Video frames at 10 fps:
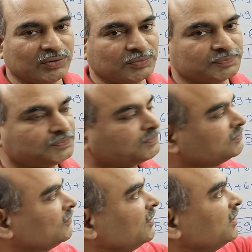to you?
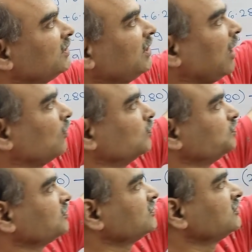Now
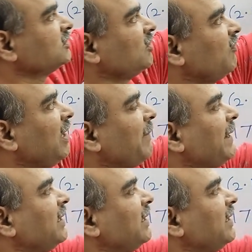12